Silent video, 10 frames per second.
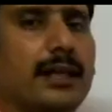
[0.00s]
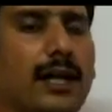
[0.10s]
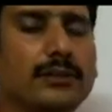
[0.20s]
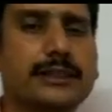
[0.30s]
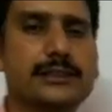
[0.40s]

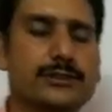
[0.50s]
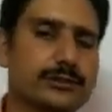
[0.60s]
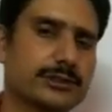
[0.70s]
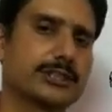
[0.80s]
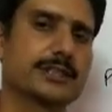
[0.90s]
How these two
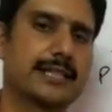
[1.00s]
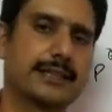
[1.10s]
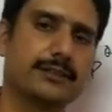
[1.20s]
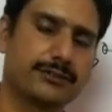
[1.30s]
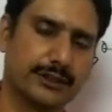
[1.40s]
questions
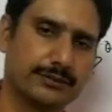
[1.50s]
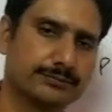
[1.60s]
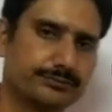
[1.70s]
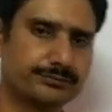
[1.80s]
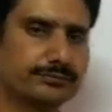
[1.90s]
are different.
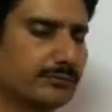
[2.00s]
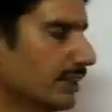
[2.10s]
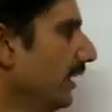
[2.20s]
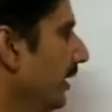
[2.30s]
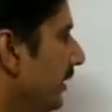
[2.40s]

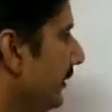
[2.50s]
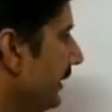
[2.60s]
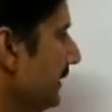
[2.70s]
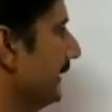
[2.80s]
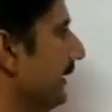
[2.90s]
You
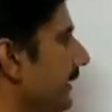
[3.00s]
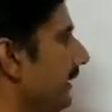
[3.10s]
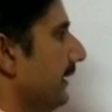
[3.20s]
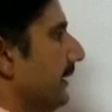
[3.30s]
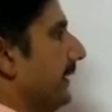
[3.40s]
can see
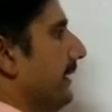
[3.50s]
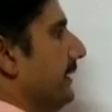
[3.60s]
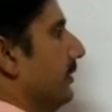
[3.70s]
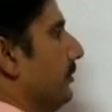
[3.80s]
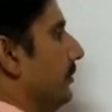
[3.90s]

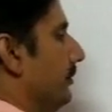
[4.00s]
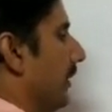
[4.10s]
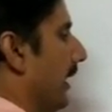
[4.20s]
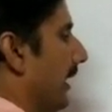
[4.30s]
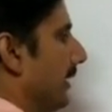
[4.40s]
these two
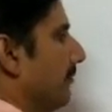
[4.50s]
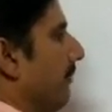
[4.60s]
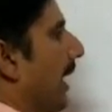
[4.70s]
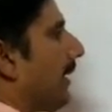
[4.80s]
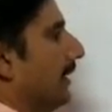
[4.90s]
are in
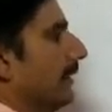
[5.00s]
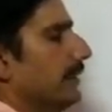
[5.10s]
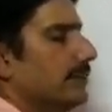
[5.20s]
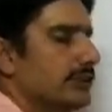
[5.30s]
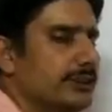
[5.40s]
parallel.
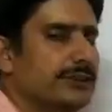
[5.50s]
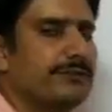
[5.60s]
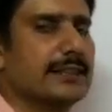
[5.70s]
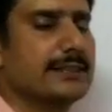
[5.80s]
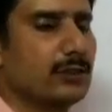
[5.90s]
So you
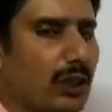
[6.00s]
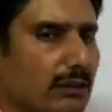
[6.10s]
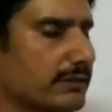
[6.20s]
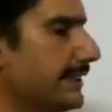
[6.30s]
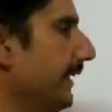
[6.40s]
first
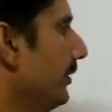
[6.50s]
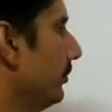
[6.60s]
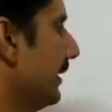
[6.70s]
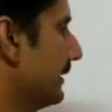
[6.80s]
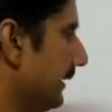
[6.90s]
solve
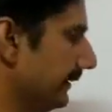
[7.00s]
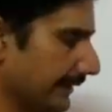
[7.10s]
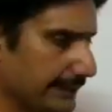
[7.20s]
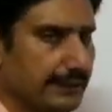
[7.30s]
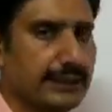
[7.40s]
C2 and
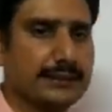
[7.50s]
C3.